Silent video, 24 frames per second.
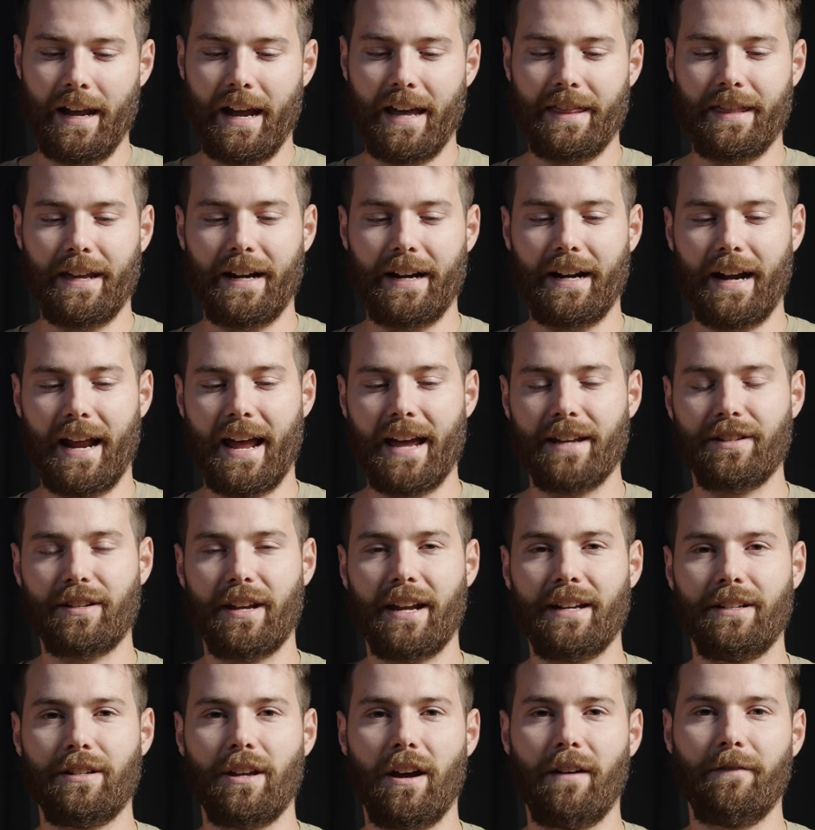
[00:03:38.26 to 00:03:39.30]
and then it has
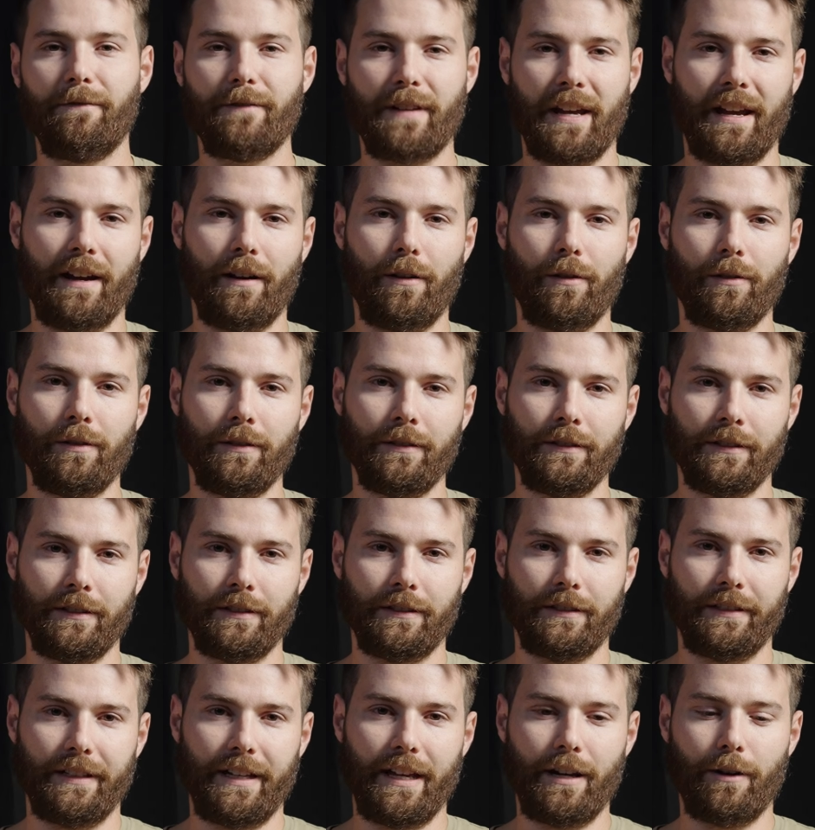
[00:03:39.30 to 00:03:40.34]
a dovetail
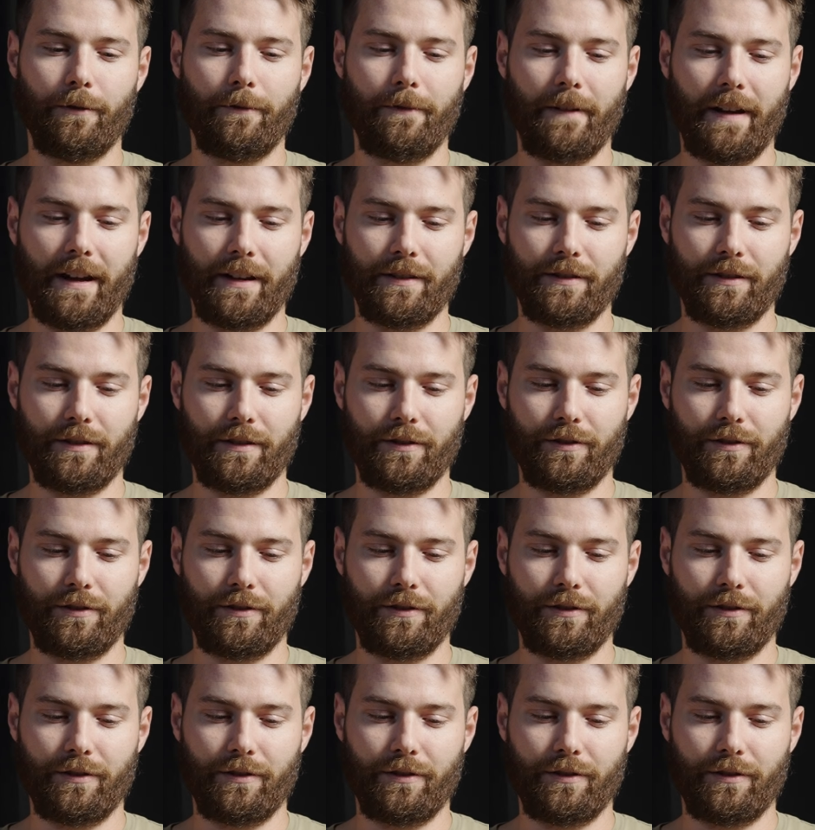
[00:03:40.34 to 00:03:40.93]
interface.